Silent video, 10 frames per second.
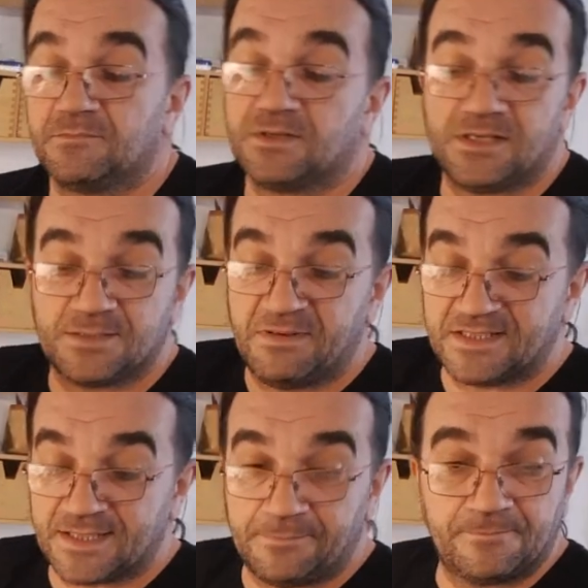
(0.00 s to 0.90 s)
it's been
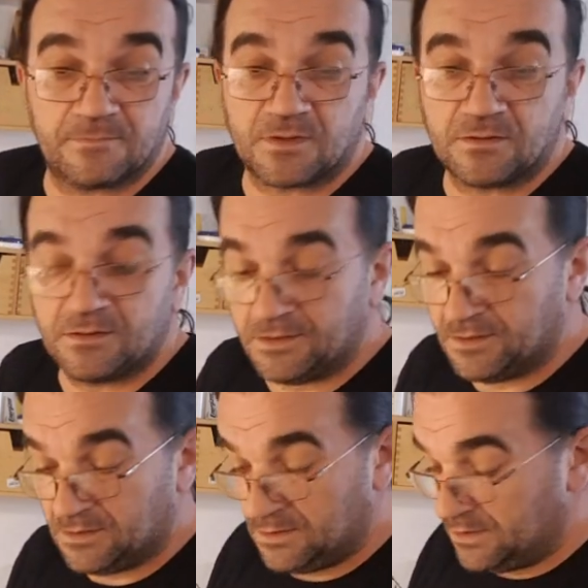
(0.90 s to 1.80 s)
some
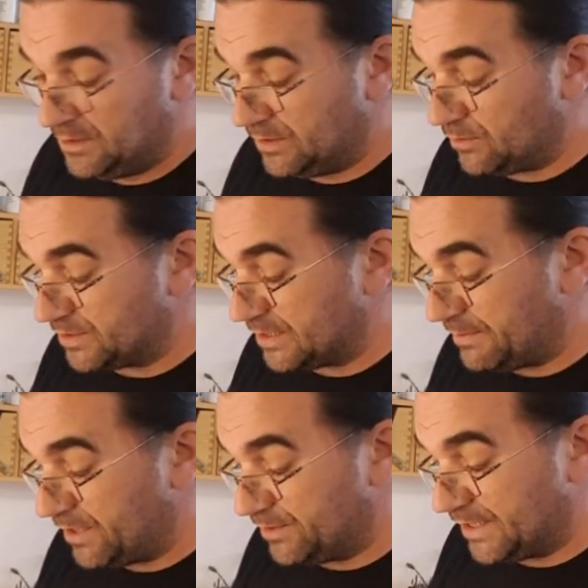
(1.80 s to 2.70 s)
talks
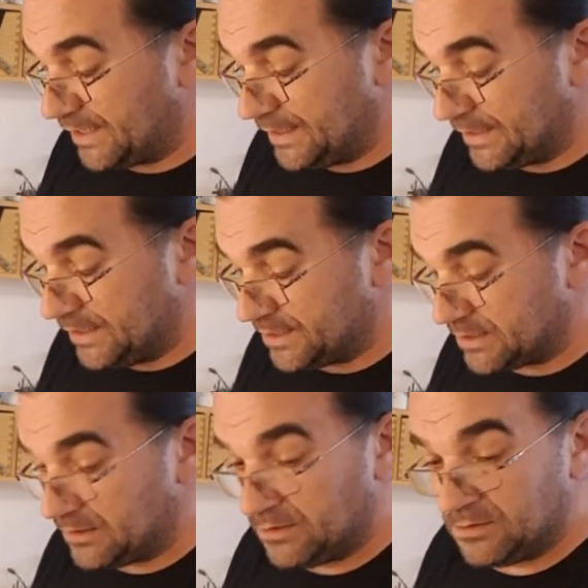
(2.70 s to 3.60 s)
about it lately,
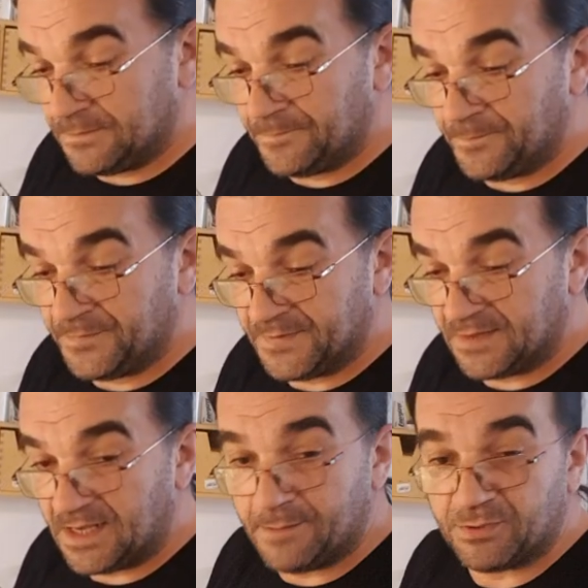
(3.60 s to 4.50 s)
so
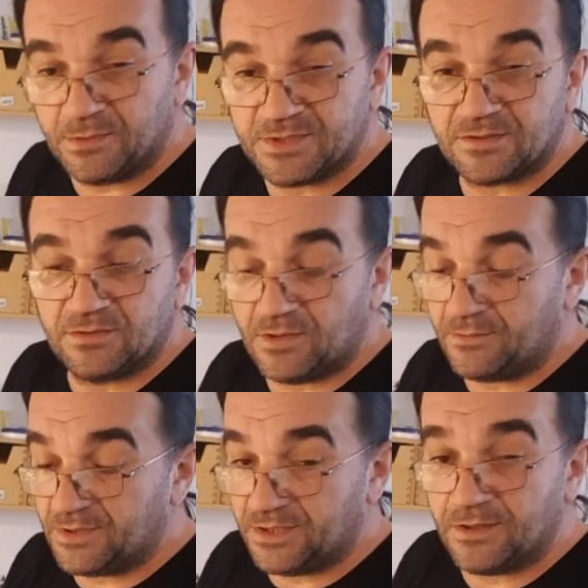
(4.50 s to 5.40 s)
I promised to do one
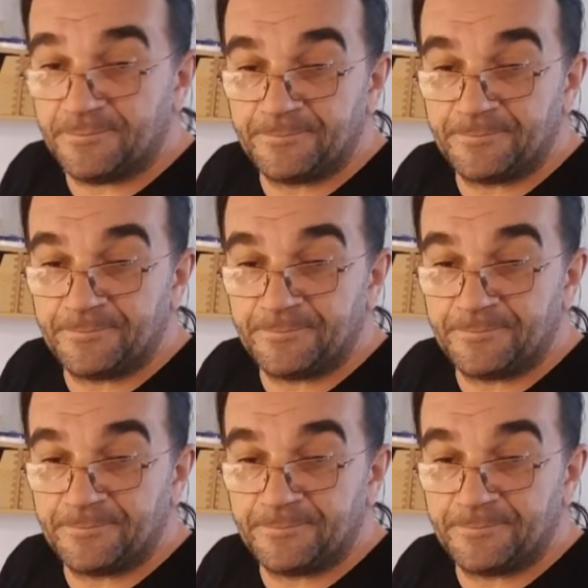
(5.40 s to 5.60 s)
video.